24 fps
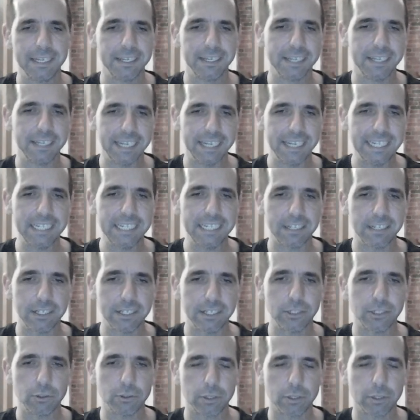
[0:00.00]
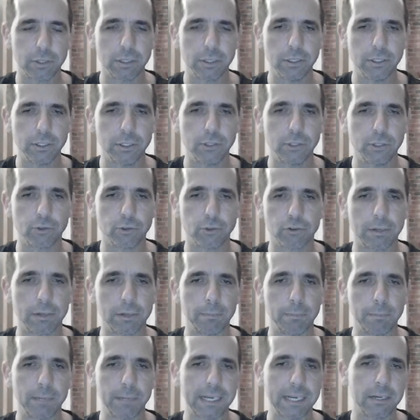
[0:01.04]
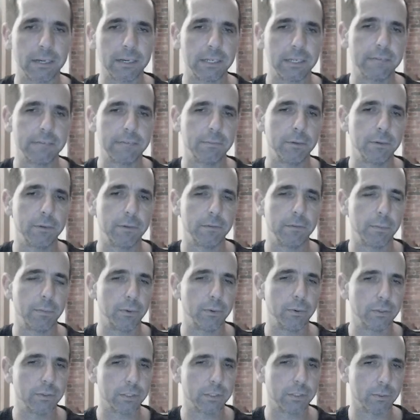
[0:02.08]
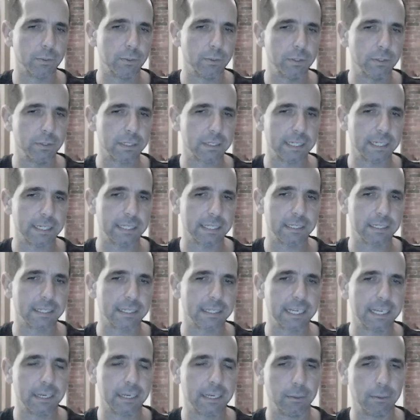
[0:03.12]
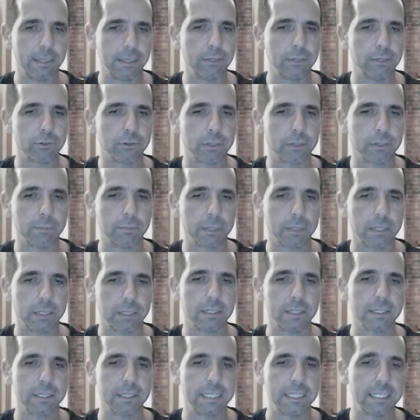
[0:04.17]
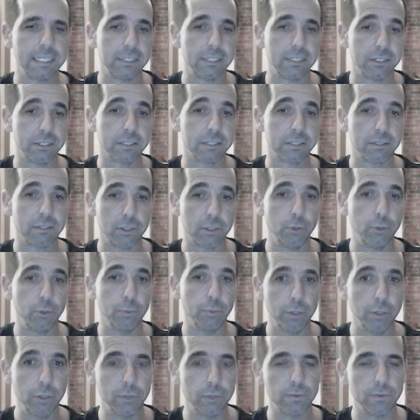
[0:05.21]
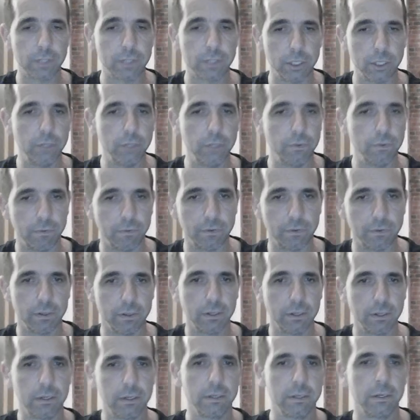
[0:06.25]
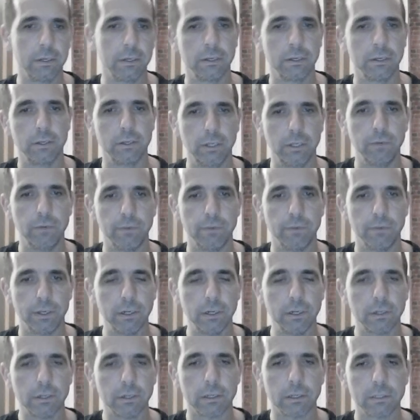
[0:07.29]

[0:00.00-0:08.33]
it is like it's your trump. Black can't even move a pawn towards it to take away your trump card. This is just 2 moves that you've got.